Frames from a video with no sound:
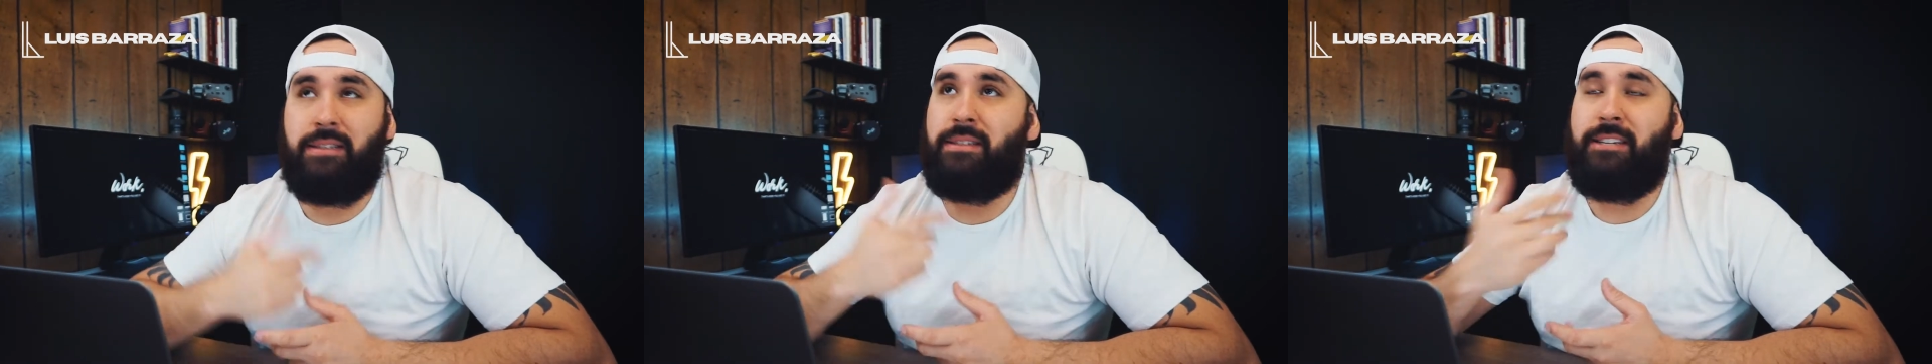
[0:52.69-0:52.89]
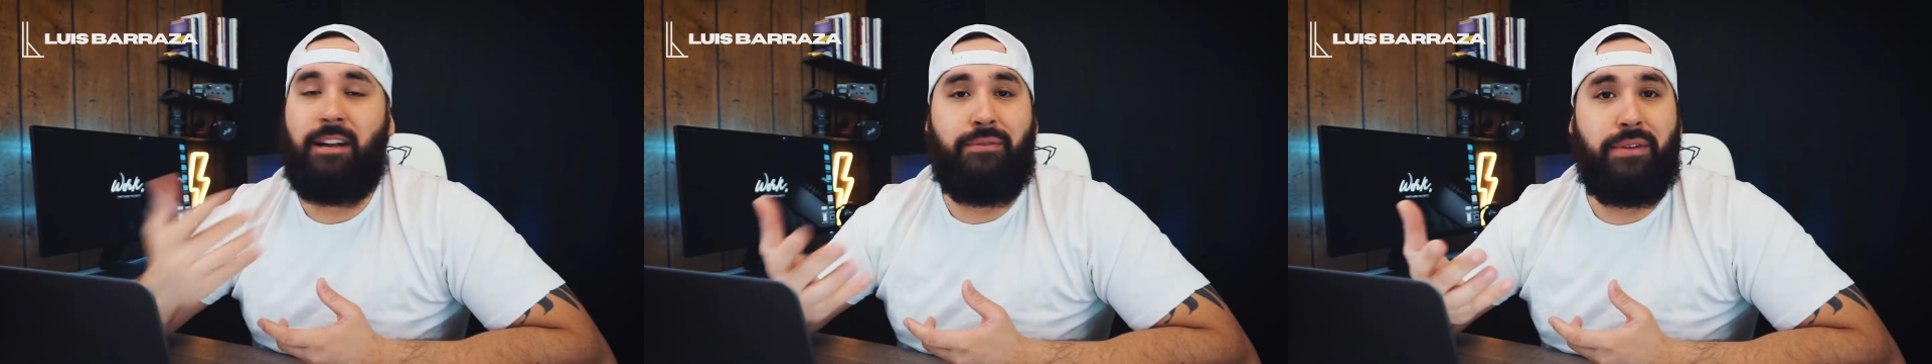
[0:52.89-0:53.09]

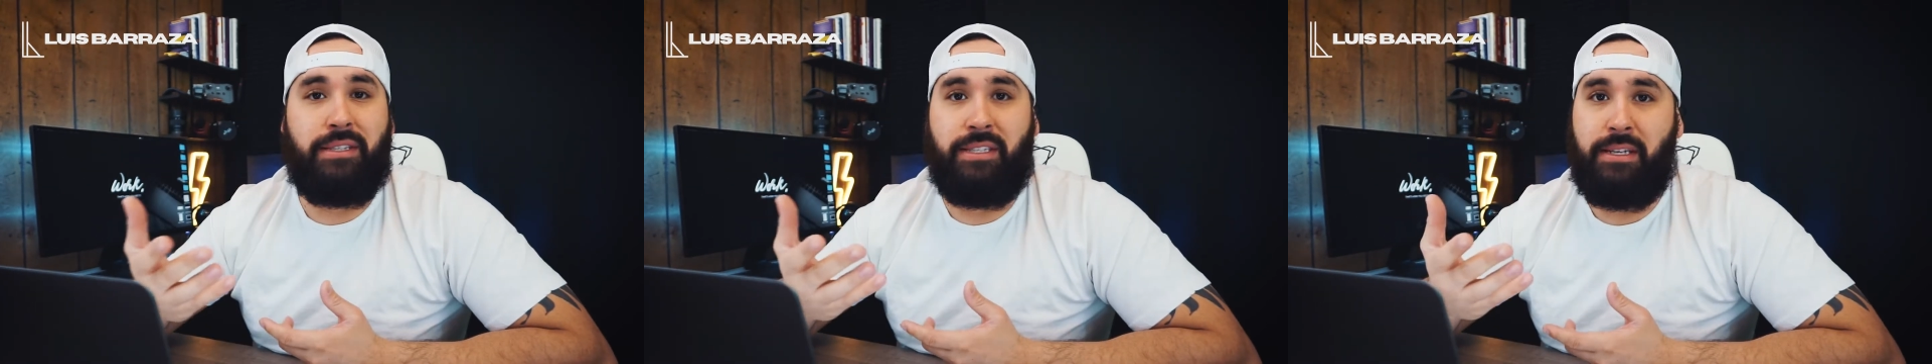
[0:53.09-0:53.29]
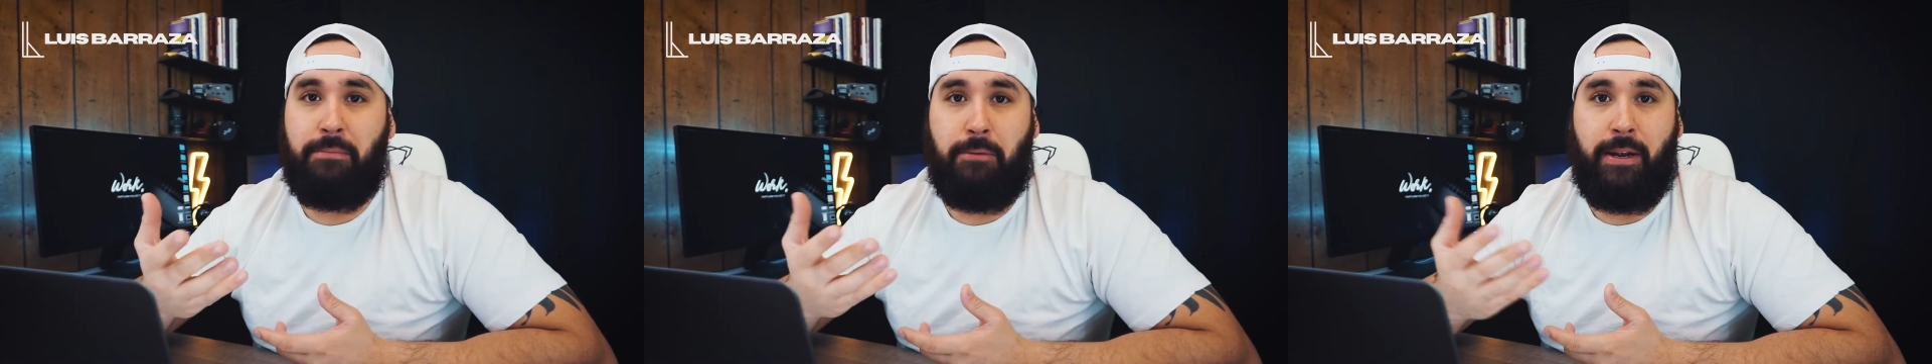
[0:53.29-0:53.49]
stuff is
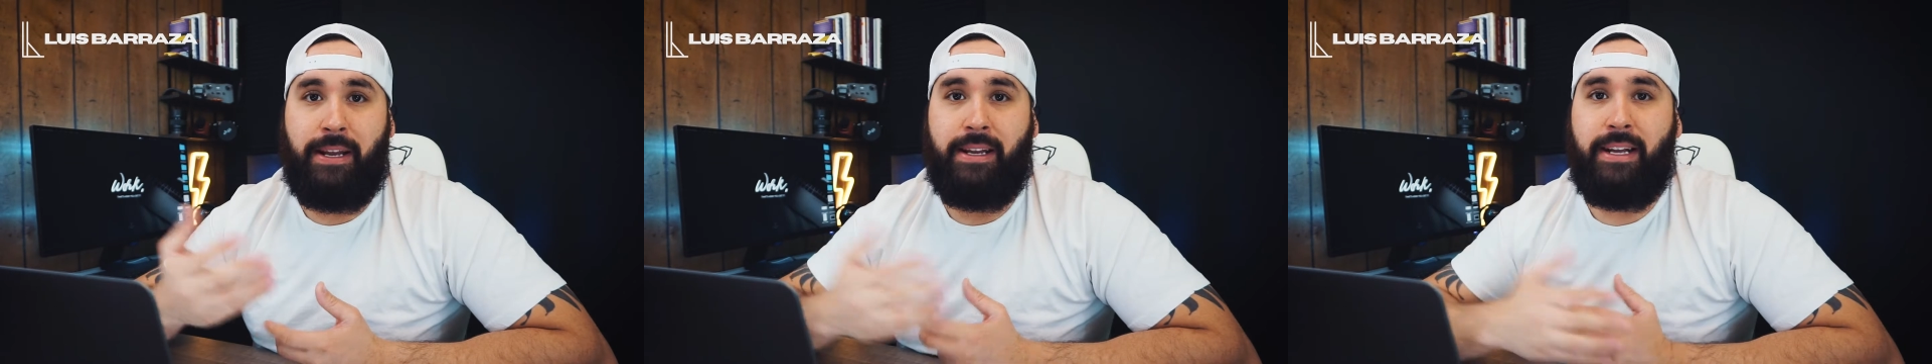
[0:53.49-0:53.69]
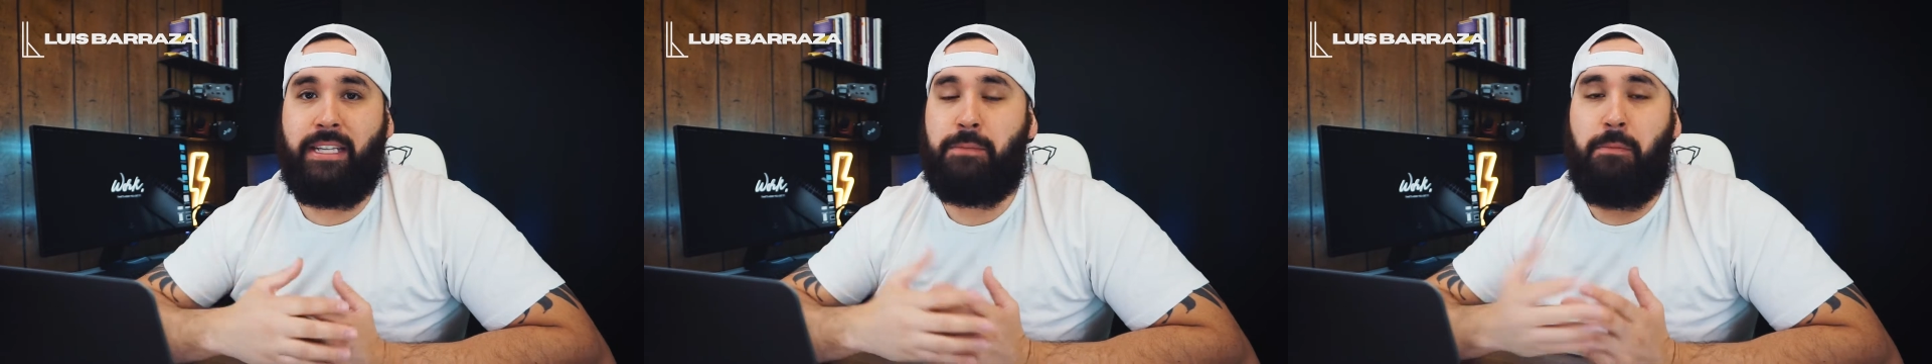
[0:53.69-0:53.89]
gonna
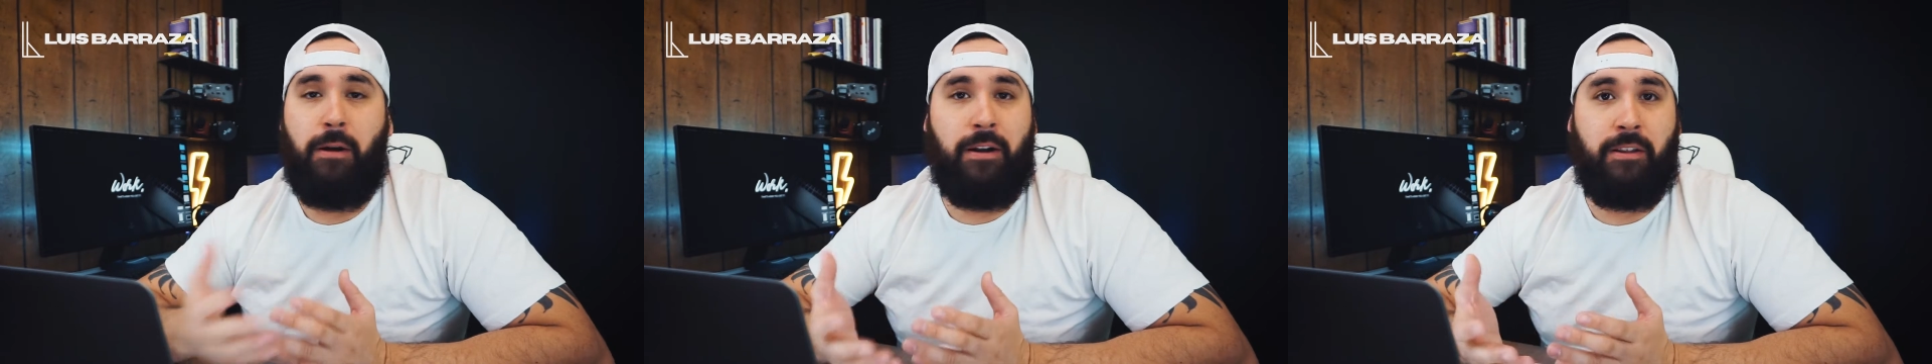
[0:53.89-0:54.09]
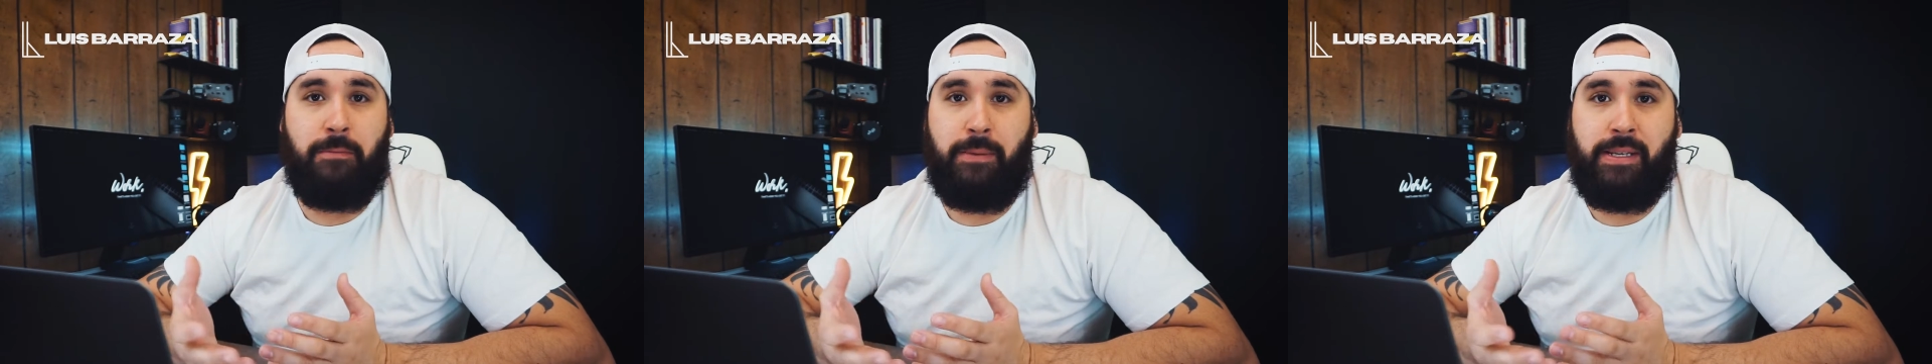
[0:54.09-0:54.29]
break. It's
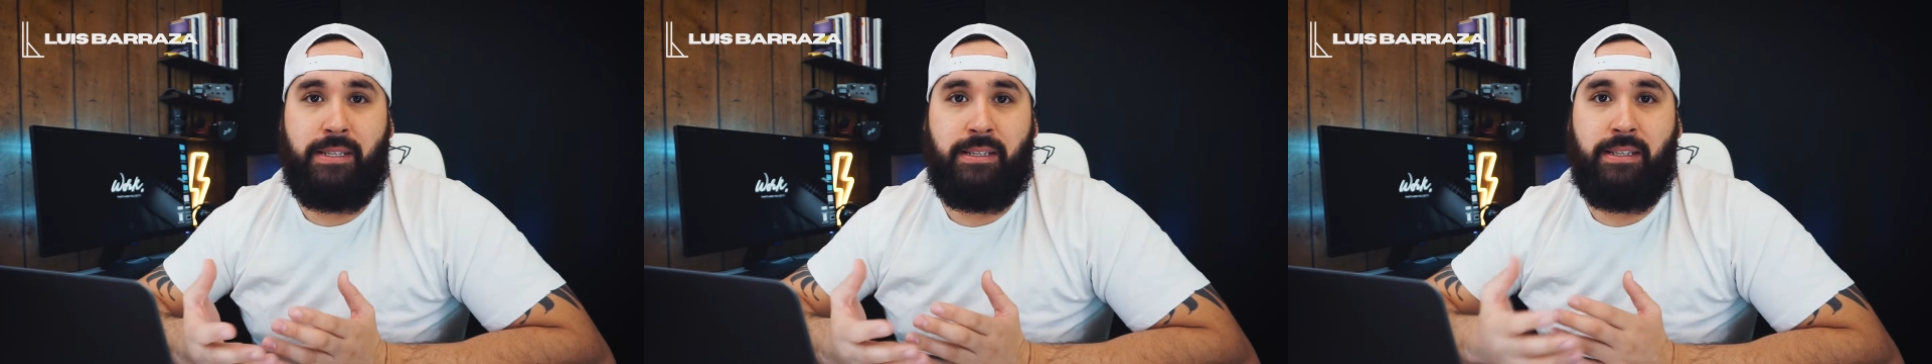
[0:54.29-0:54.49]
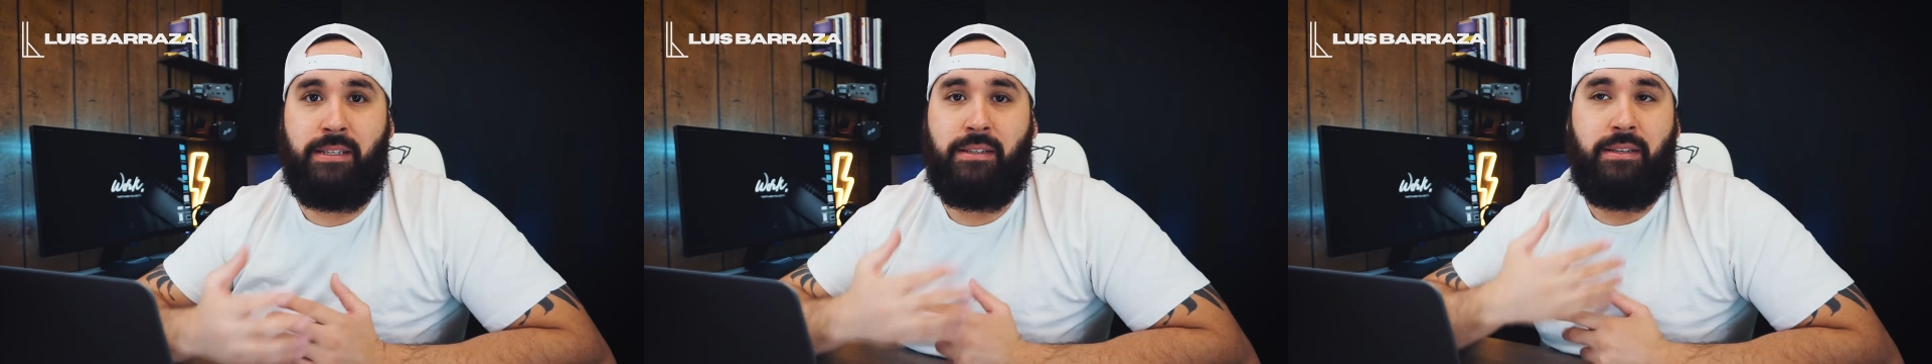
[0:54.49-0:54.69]
part of the
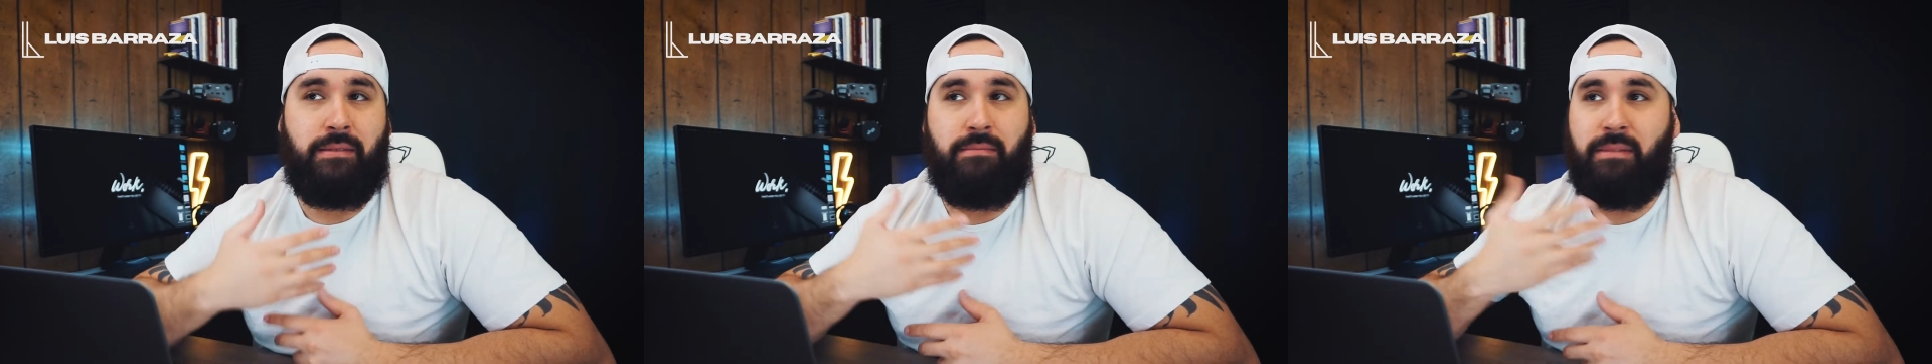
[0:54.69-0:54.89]
business.